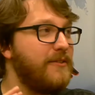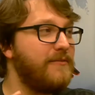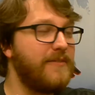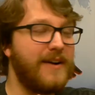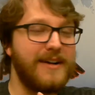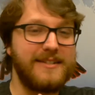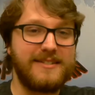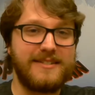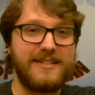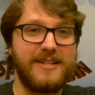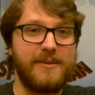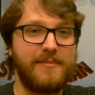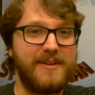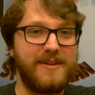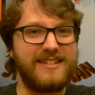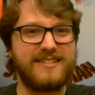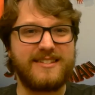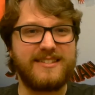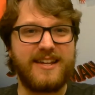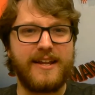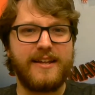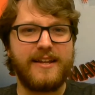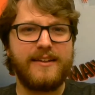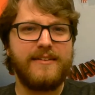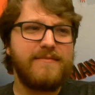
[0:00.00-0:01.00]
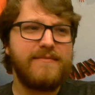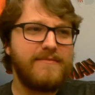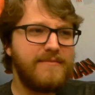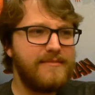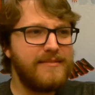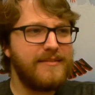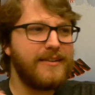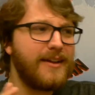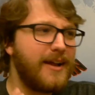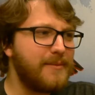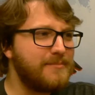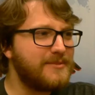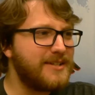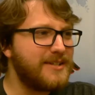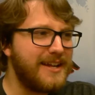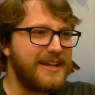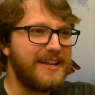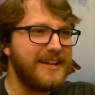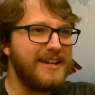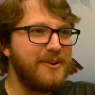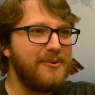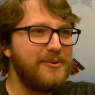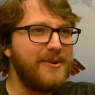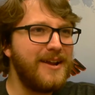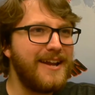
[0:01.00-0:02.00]
He finds them and he's like, I'm
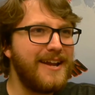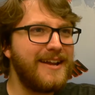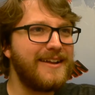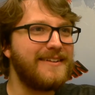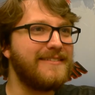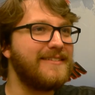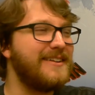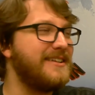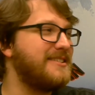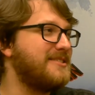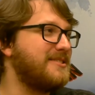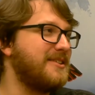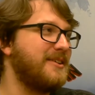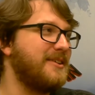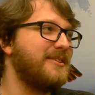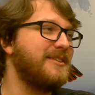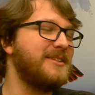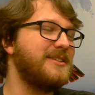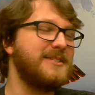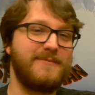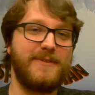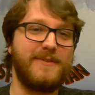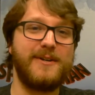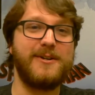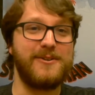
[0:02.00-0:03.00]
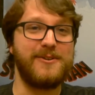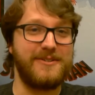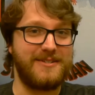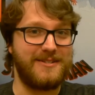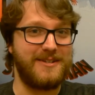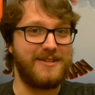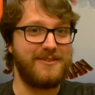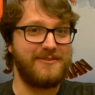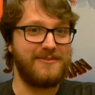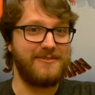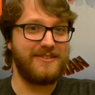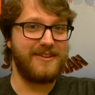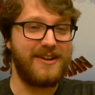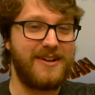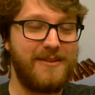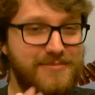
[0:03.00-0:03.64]
taking you in. He's so, he's very southern.